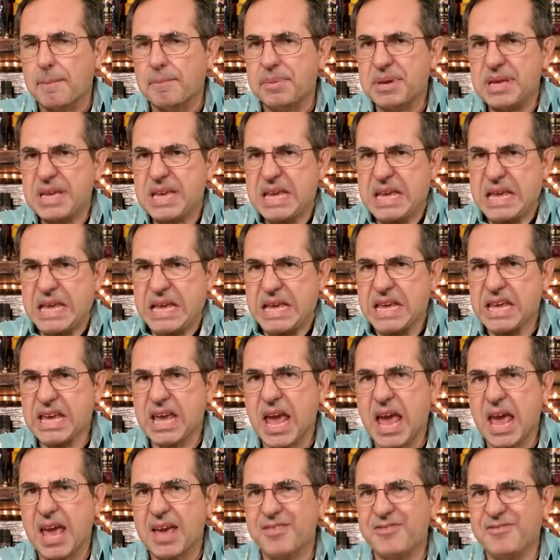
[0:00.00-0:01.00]
B
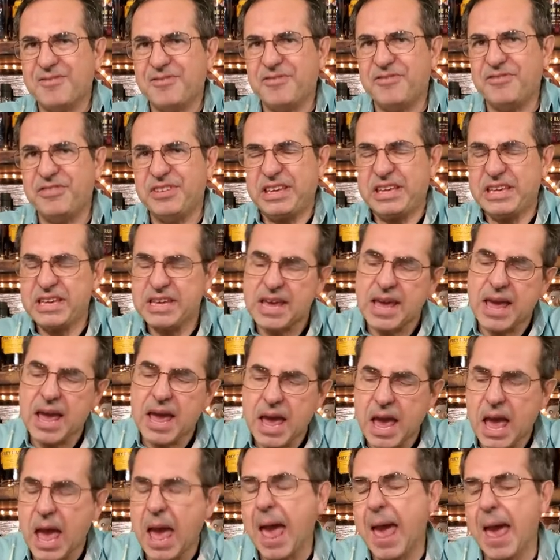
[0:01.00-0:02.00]
E V
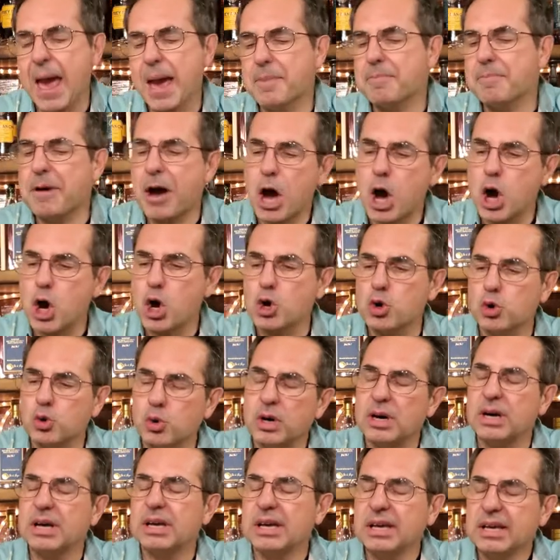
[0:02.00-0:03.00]
M
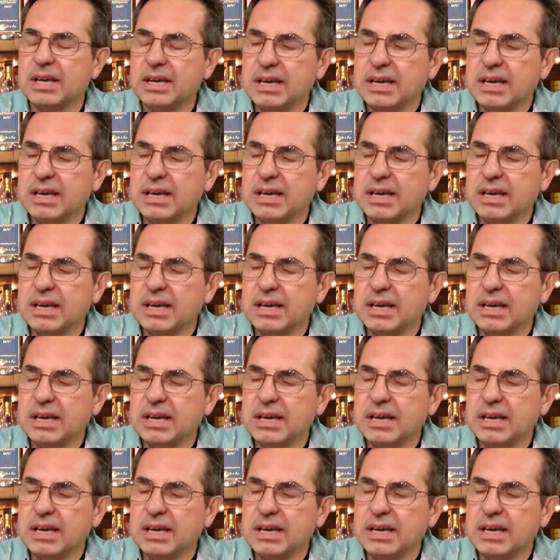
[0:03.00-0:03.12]
O,